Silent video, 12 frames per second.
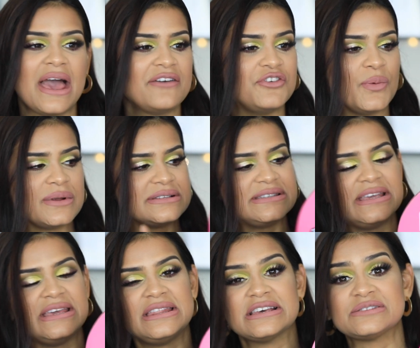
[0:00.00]
Yeah, if you want to
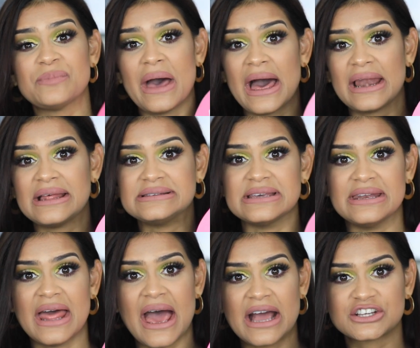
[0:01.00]
see this palette in
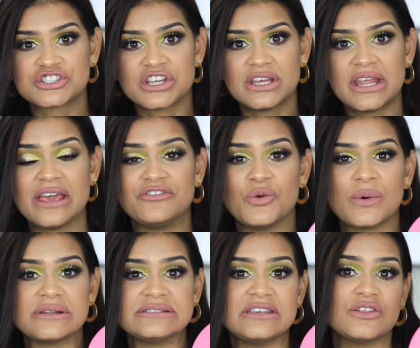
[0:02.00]
action, if you
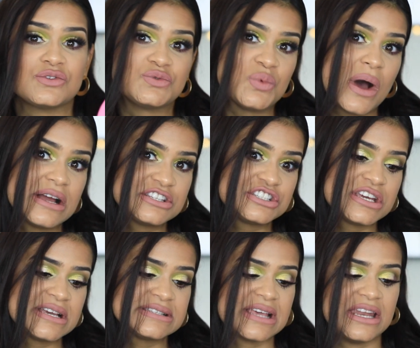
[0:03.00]
want to see the
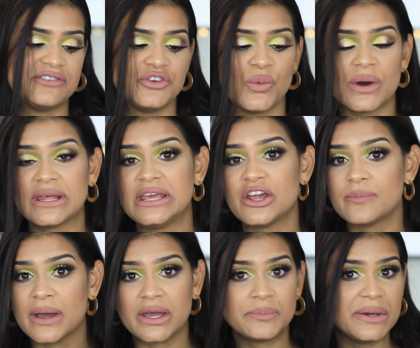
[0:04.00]
swatches, and if you want to hear
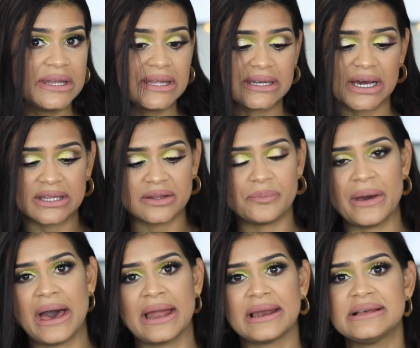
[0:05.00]
my opinion on the
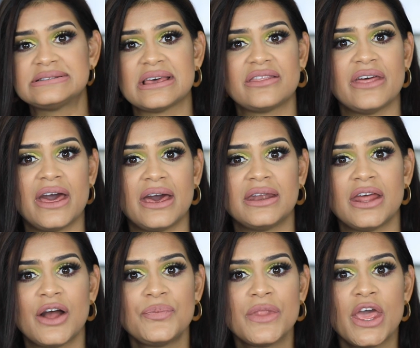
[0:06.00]
palette,
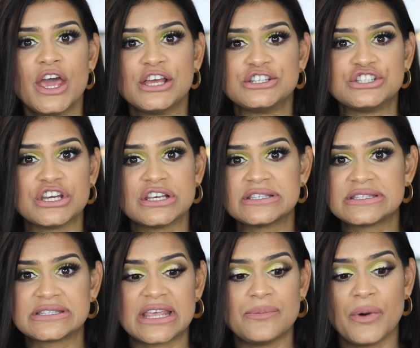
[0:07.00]
then
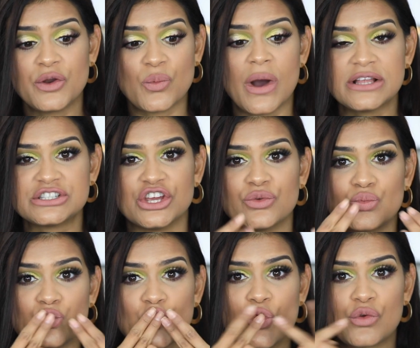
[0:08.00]
just keep on watching.